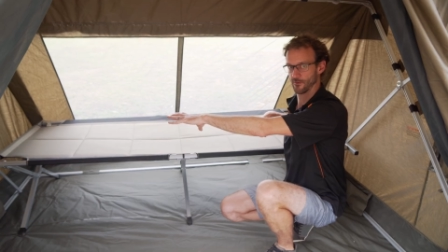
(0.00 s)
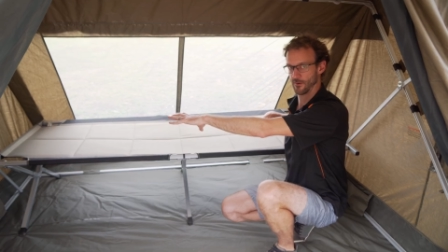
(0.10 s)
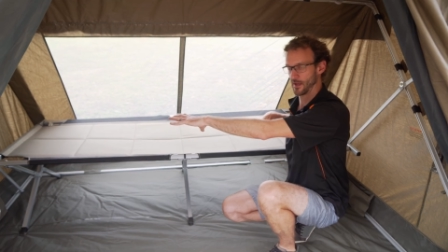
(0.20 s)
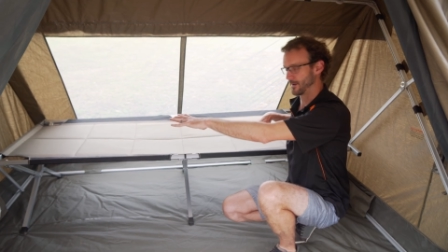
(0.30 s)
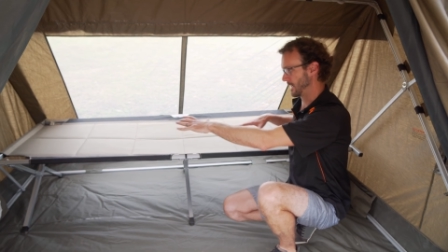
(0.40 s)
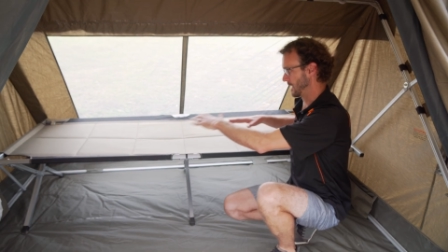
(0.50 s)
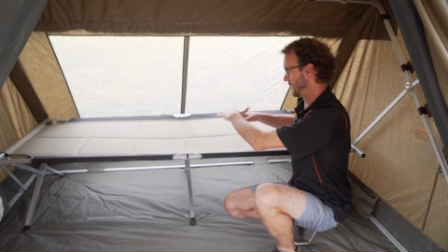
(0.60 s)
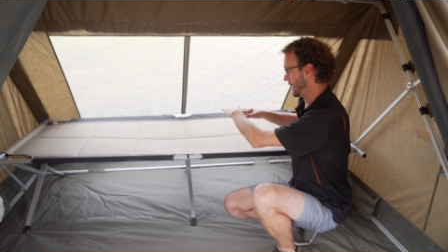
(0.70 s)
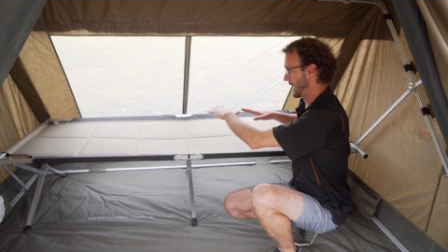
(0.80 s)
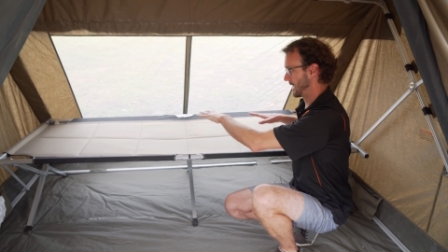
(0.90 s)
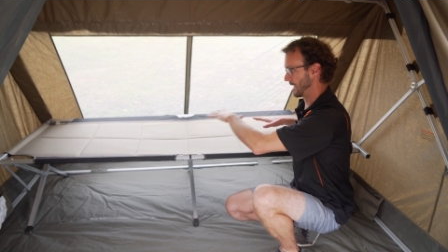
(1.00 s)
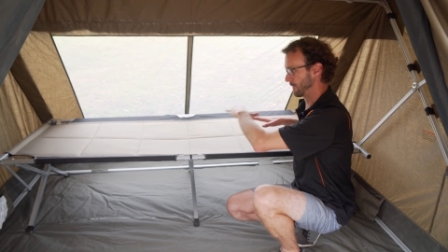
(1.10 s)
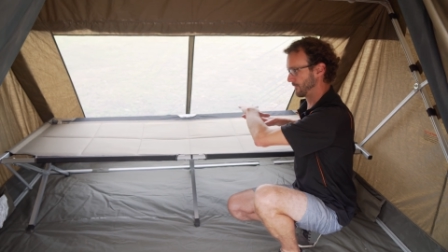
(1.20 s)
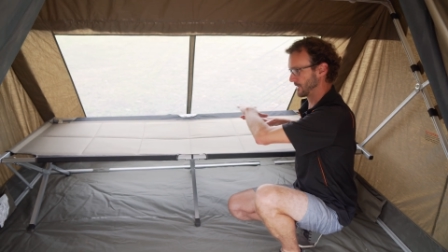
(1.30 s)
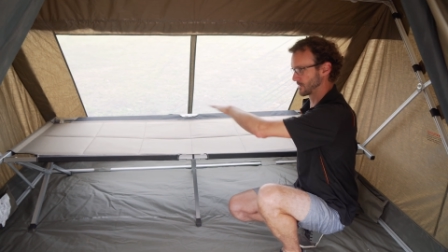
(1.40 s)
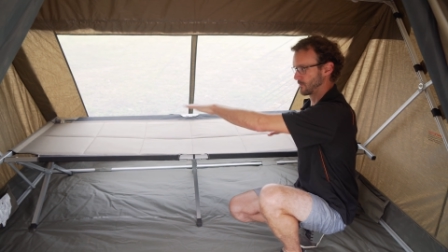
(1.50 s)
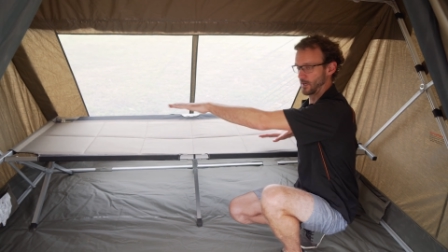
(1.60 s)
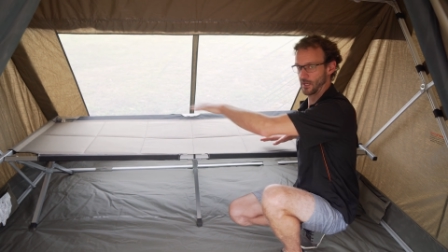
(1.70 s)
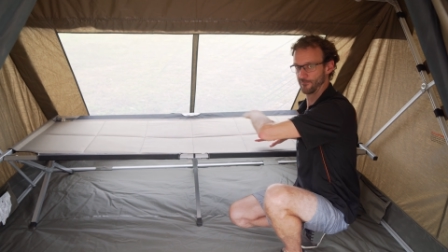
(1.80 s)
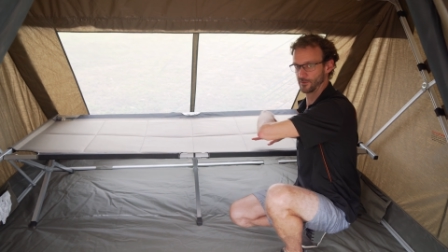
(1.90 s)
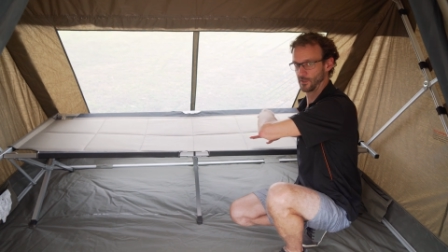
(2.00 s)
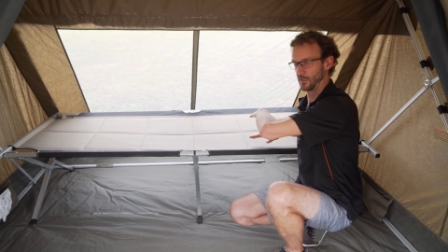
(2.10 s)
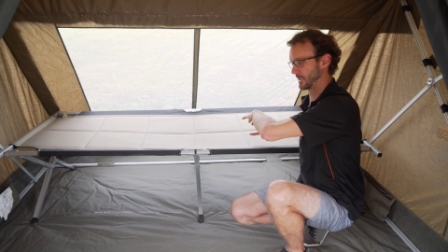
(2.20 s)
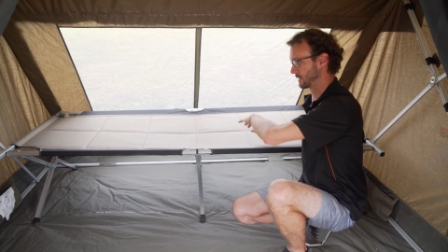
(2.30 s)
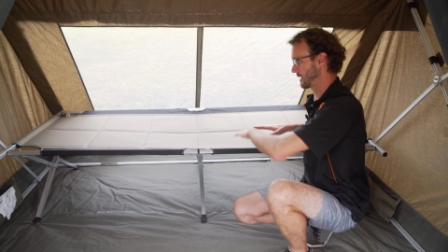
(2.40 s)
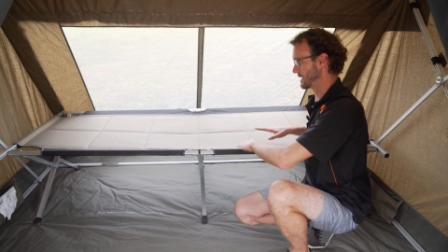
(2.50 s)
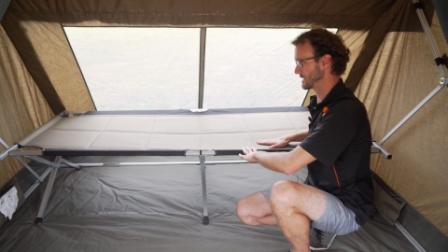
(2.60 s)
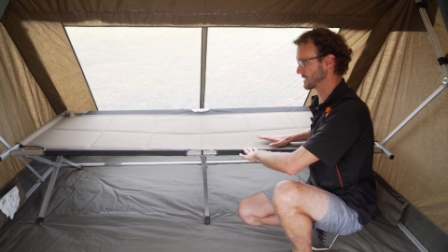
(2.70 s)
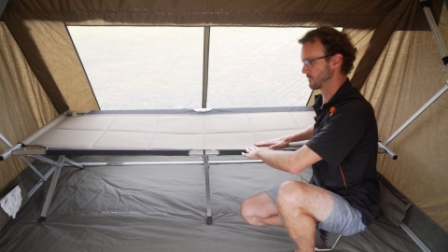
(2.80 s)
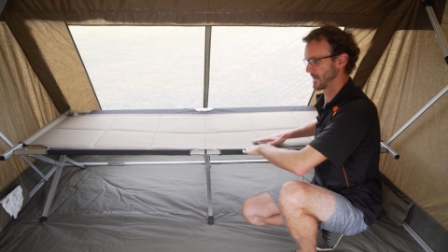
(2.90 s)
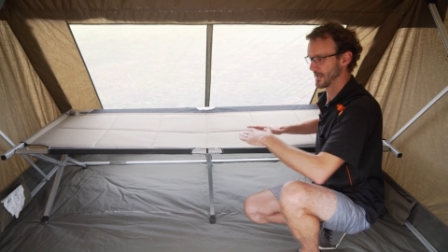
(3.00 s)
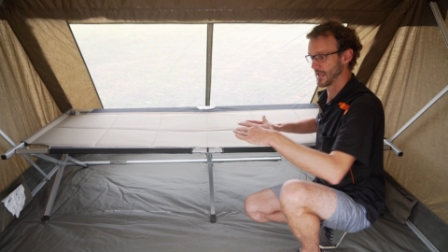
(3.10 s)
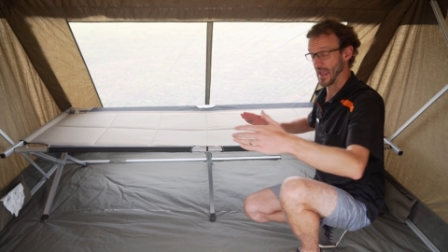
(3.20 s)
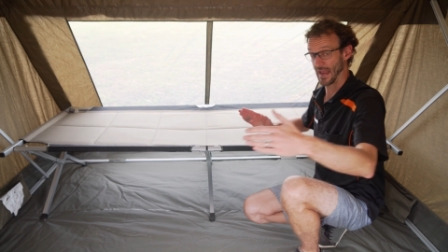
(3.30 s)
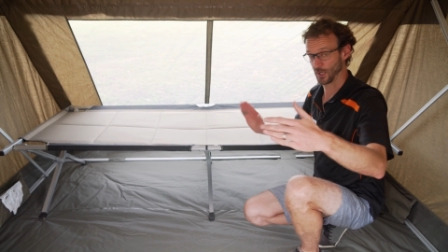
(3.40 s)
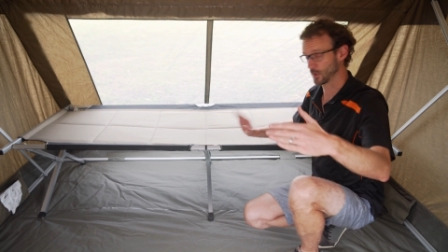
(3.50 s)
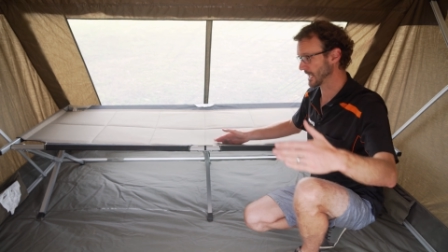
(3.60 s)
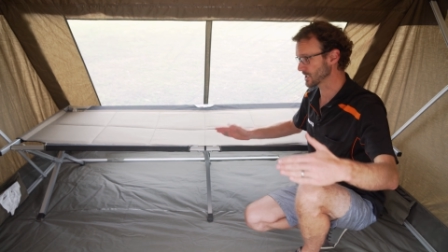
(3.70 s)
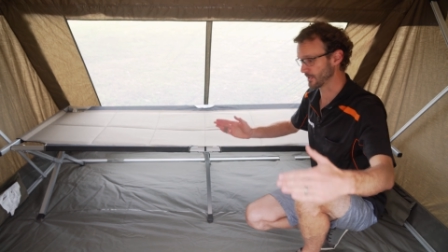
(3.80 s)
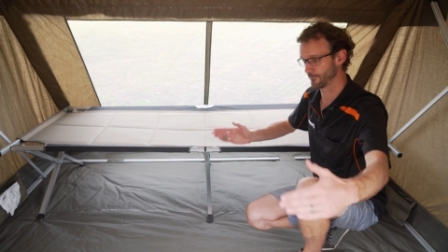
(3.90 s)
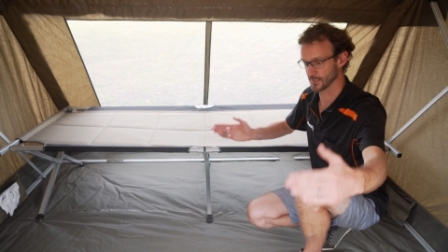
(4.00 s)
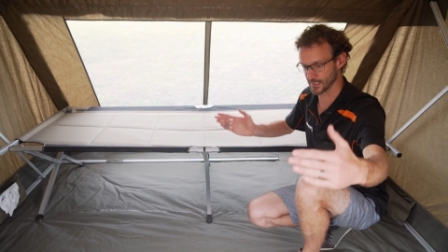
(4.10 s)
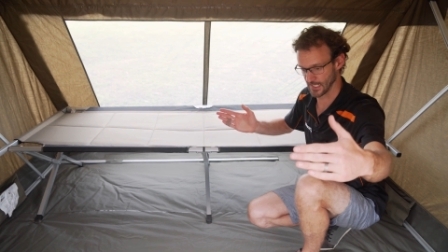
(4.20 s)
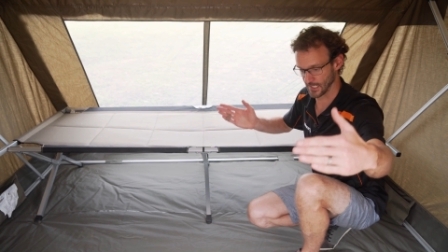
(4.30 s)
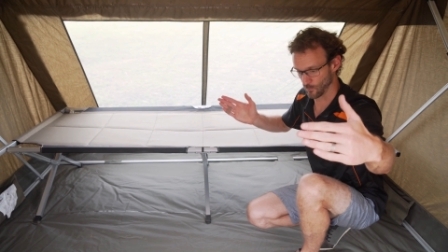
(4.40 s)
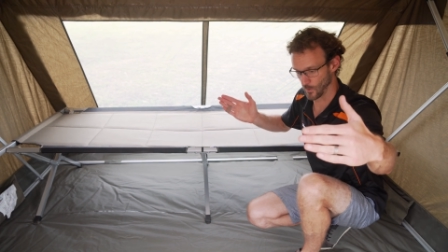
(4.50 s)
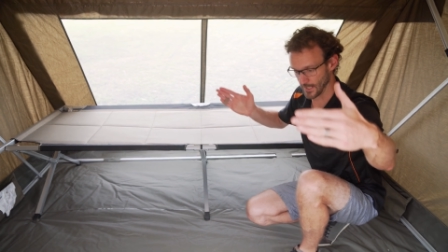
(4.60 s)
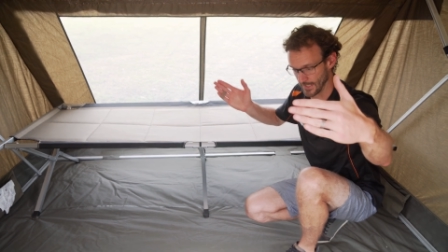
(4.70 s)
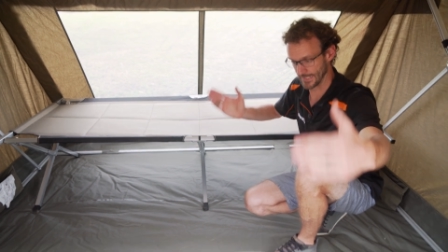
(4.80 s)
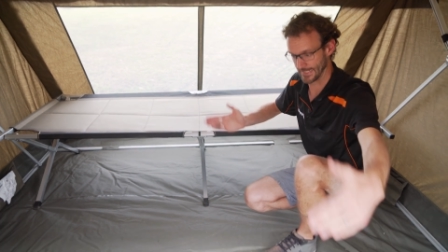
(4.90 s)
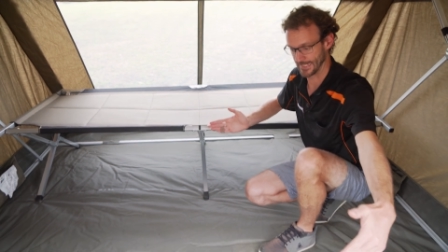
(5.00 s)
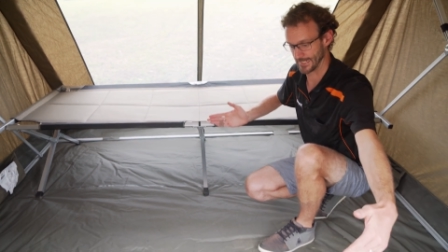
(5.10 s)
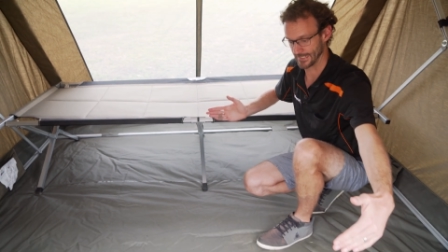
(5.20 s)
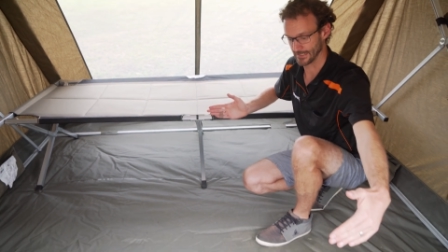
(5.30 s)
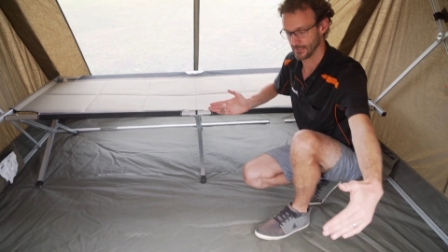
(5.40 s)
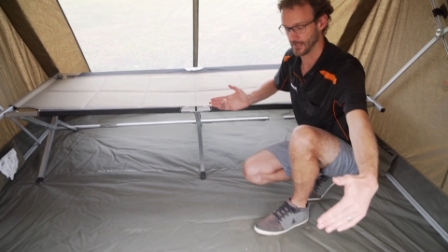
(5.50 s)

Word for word: around now and it fits quite comfortably lengthways this way. And you could actually fit a second one in here